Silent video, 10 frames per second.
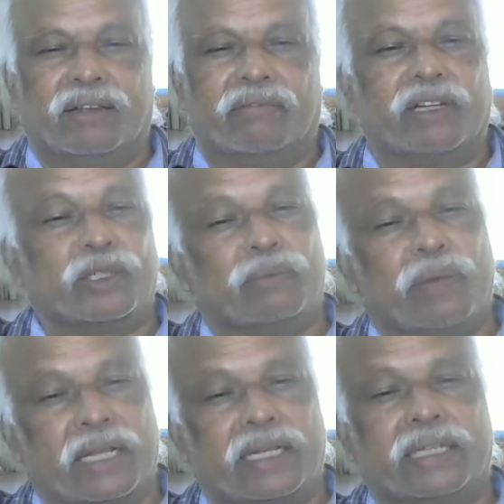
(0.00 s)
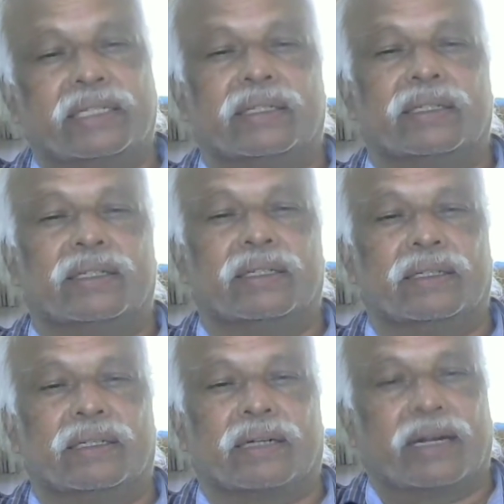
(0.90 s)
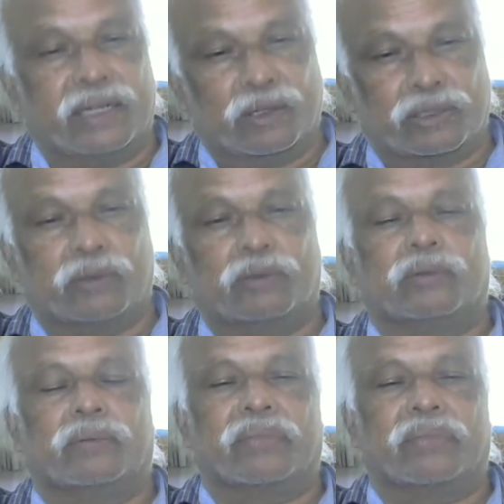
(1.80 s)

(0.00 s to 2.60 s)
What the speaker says: we should make it conducive,